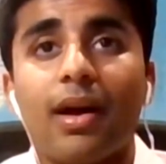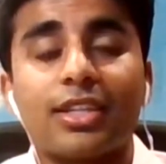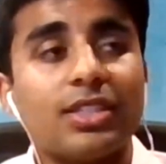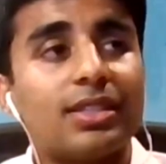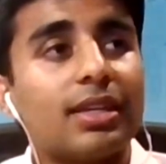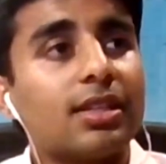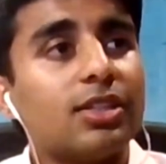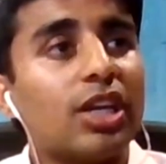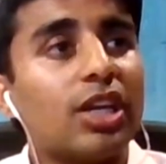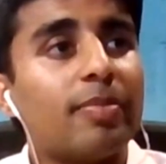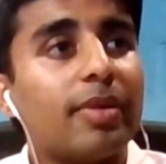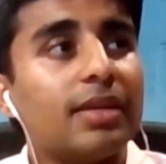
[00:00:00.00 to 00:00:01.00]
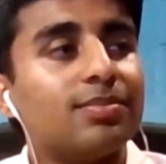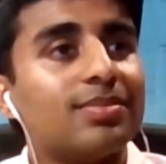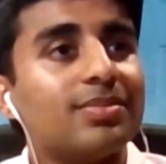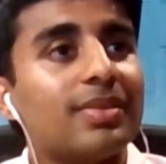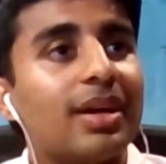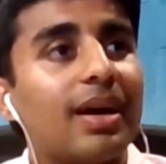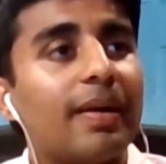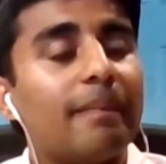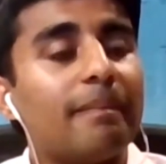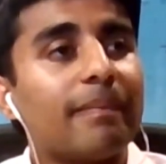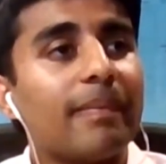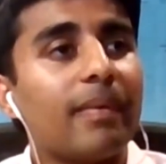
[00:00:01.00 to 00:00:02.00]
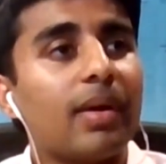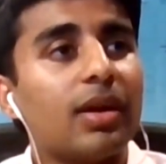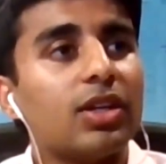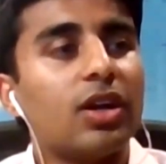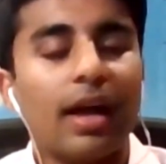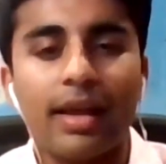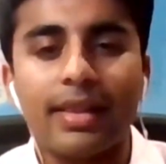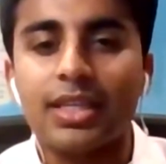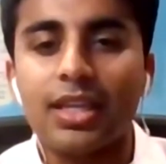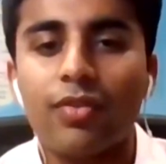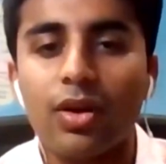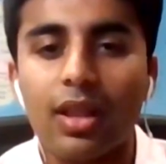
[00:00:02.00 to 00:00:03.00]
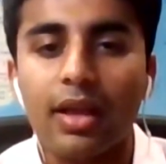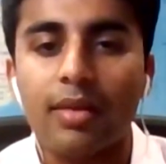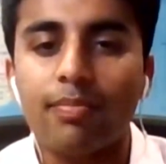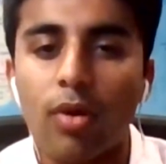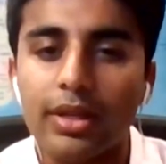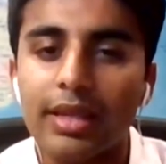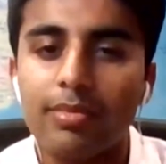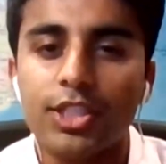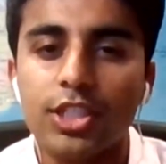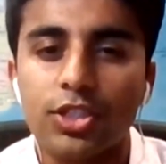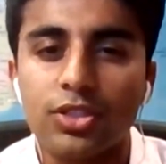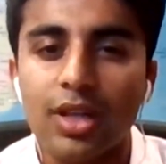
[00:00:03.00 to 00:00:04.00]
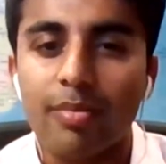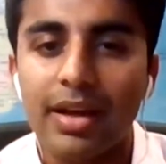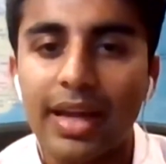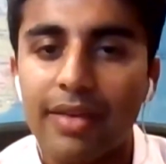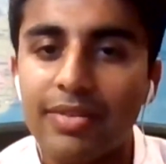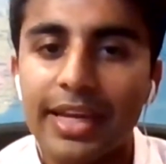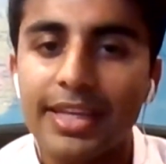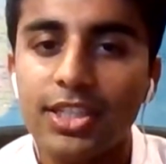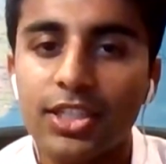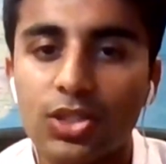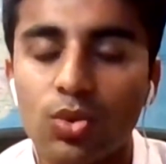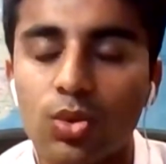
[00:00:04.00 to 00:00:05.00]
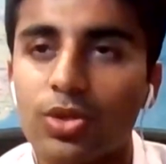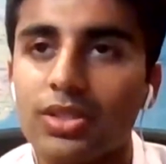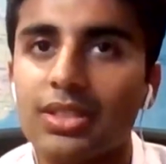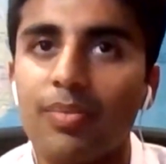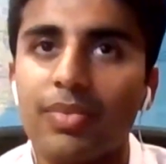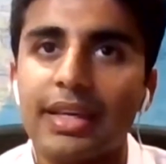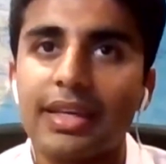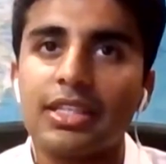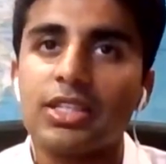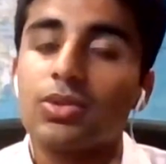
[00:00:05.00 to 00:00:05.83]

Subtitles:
I actually said to the GP, I think I've got like body image issues. I might have an eating disorder or something.